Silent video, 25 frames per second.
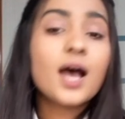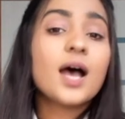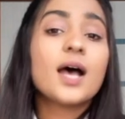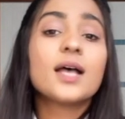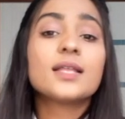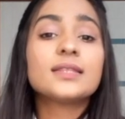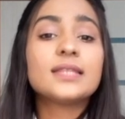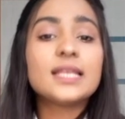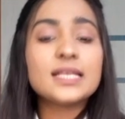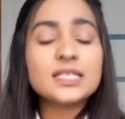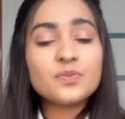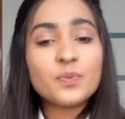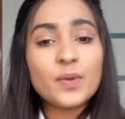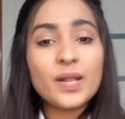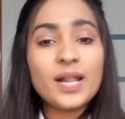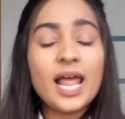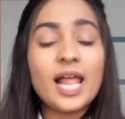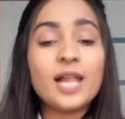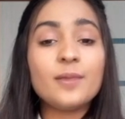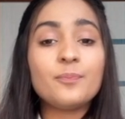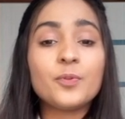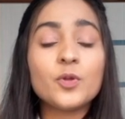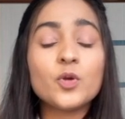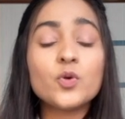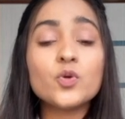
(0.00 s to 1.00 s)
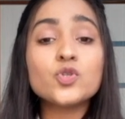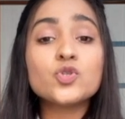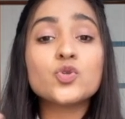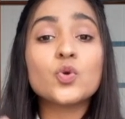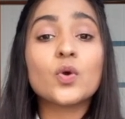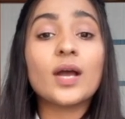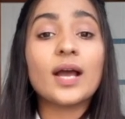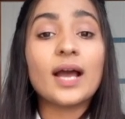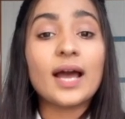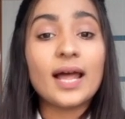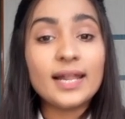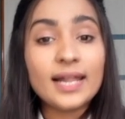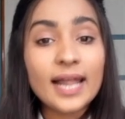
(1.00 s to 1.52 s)
This will help you to
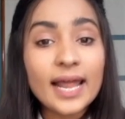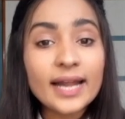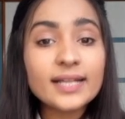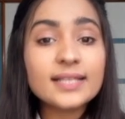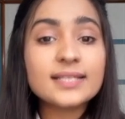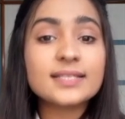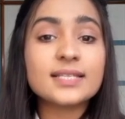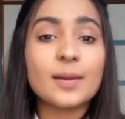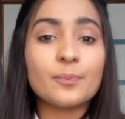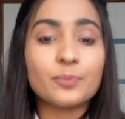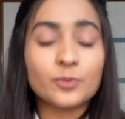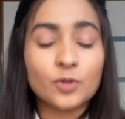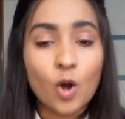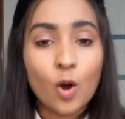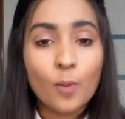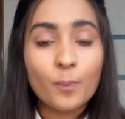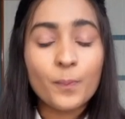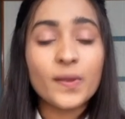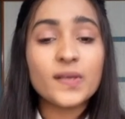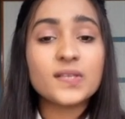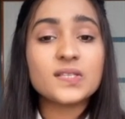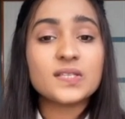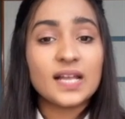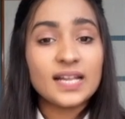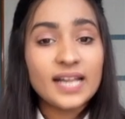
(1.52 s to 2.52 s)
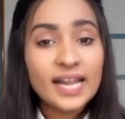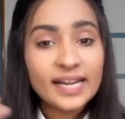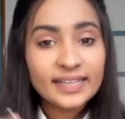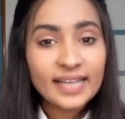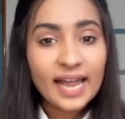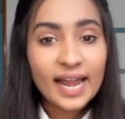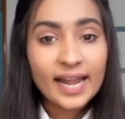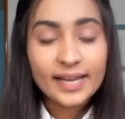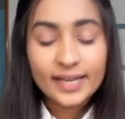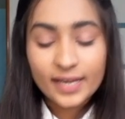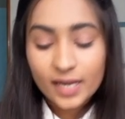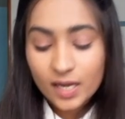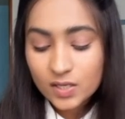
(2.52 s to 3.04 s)
collect subtopics, collect
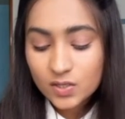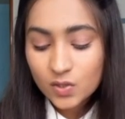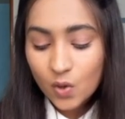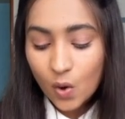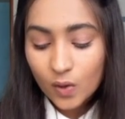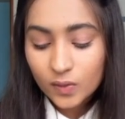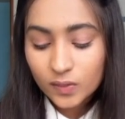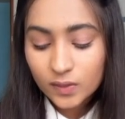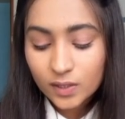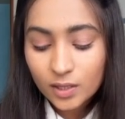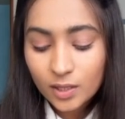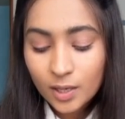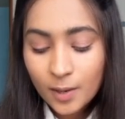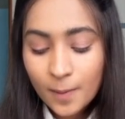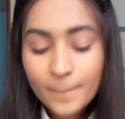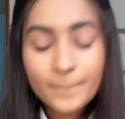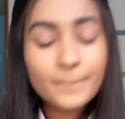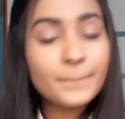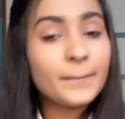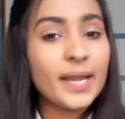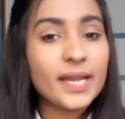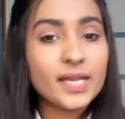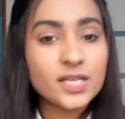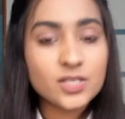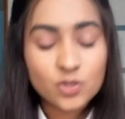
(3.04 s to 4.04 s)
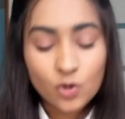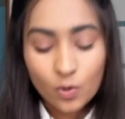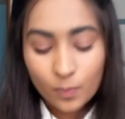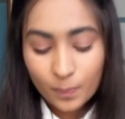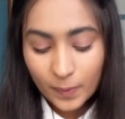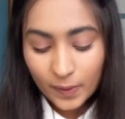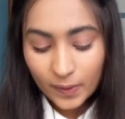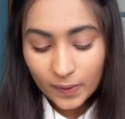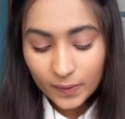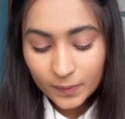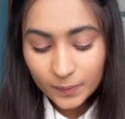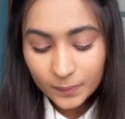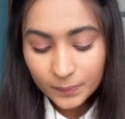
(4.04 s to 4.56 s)
ideas on the main
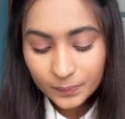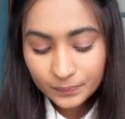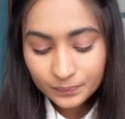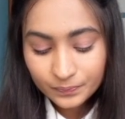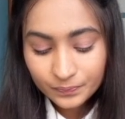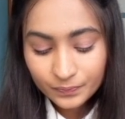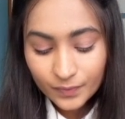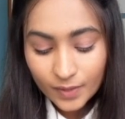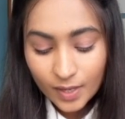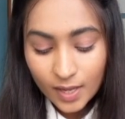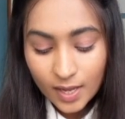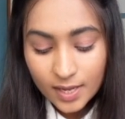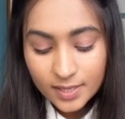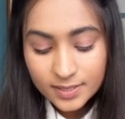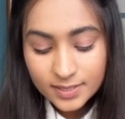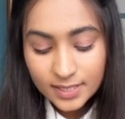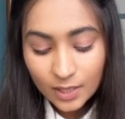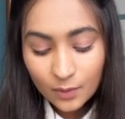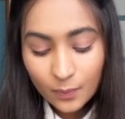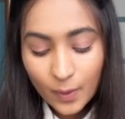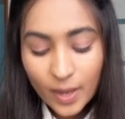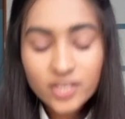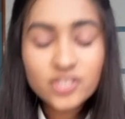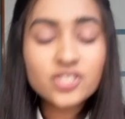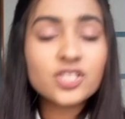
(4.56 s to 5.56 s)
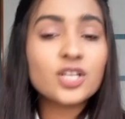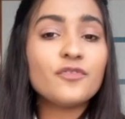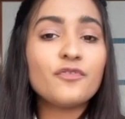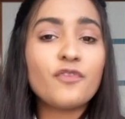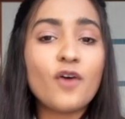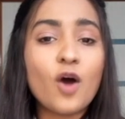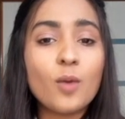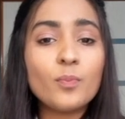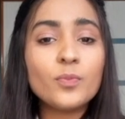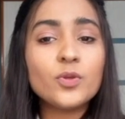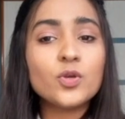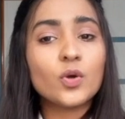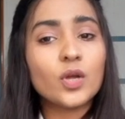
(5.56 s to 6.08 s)
topic. Sequential
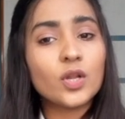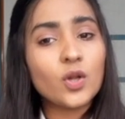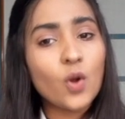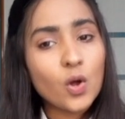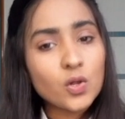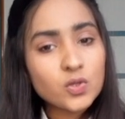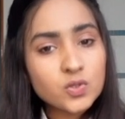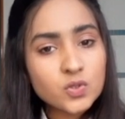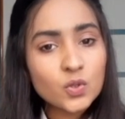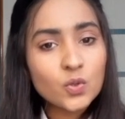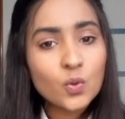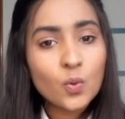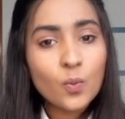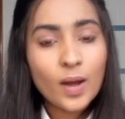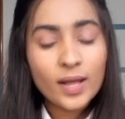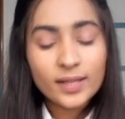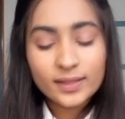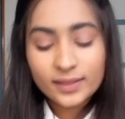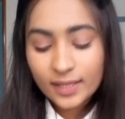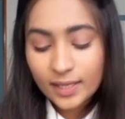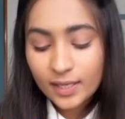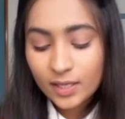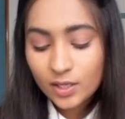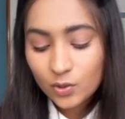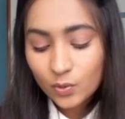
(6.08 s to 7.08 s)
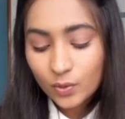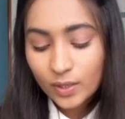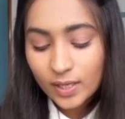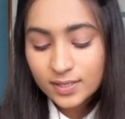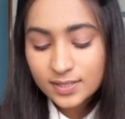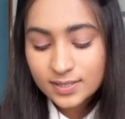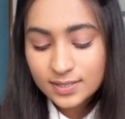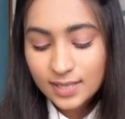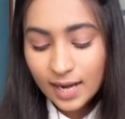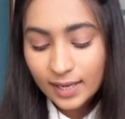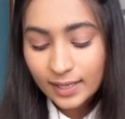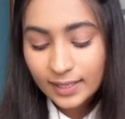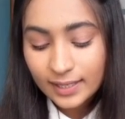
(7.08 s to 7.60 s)
form, you can also do one thing, you can
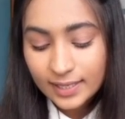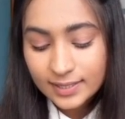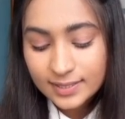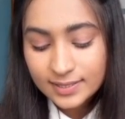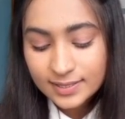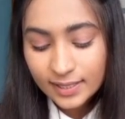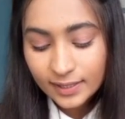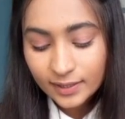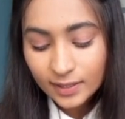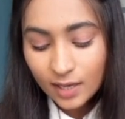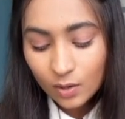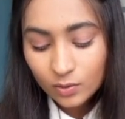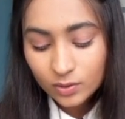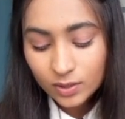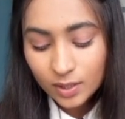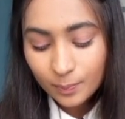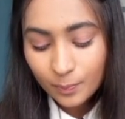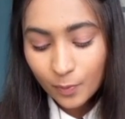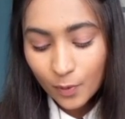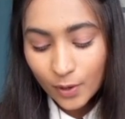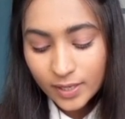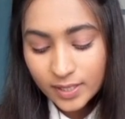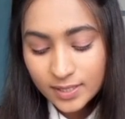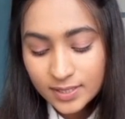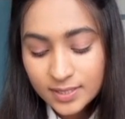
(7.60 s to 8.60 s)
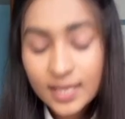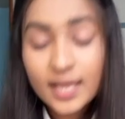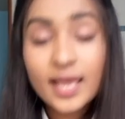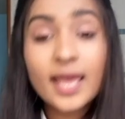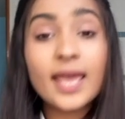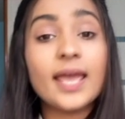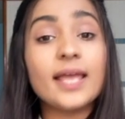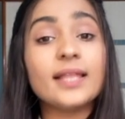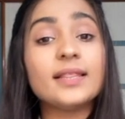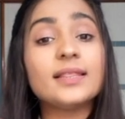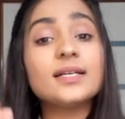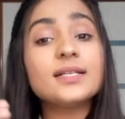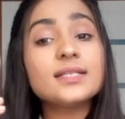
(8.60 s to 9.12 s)
start listing down the points
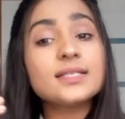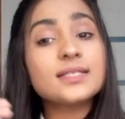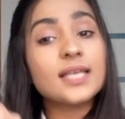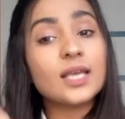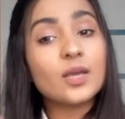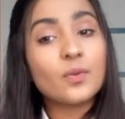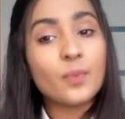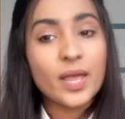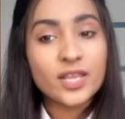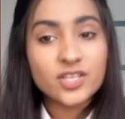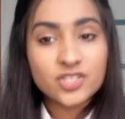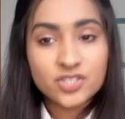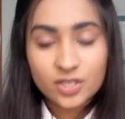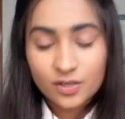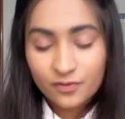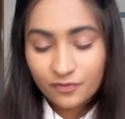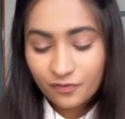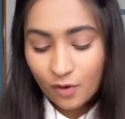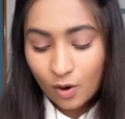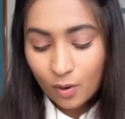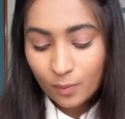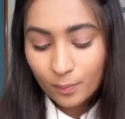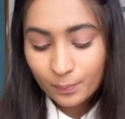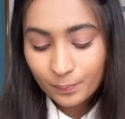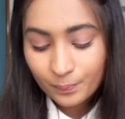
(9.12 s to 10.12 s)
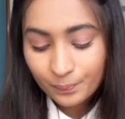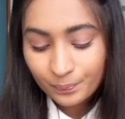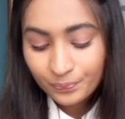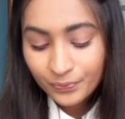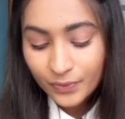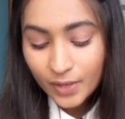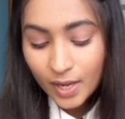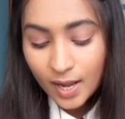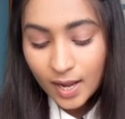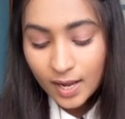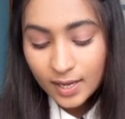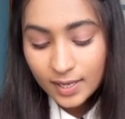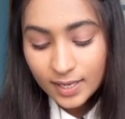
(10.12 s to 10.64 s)
in the sequential form.
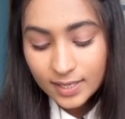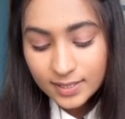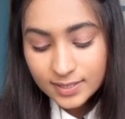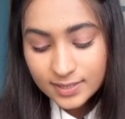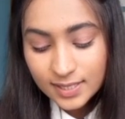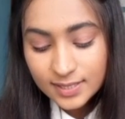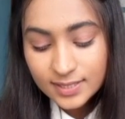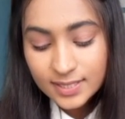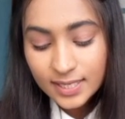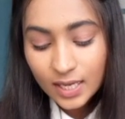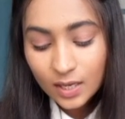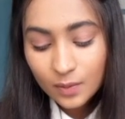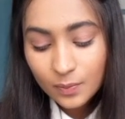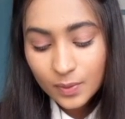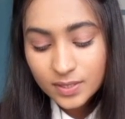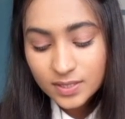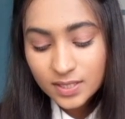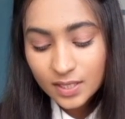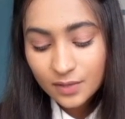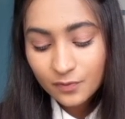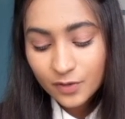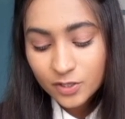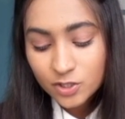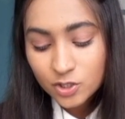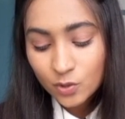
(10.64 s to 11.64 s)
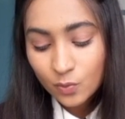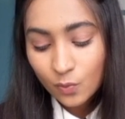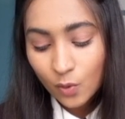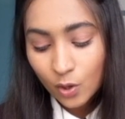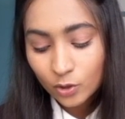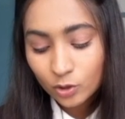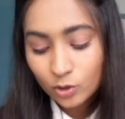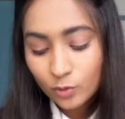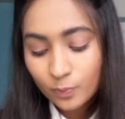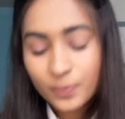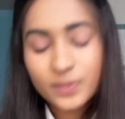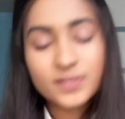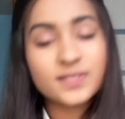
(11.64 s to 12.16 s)
List the sequence in which you want
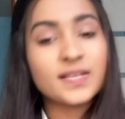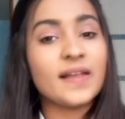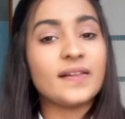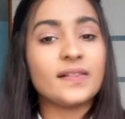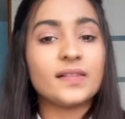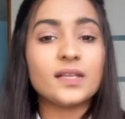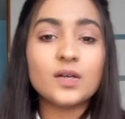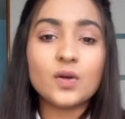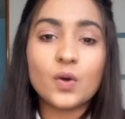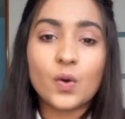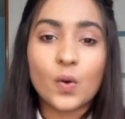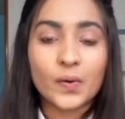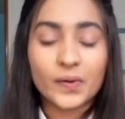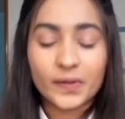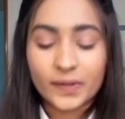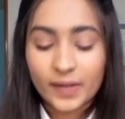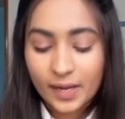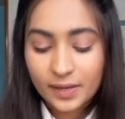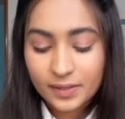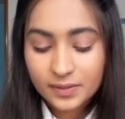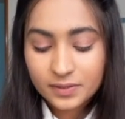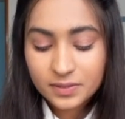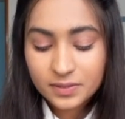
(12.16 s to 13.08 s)
to present the content.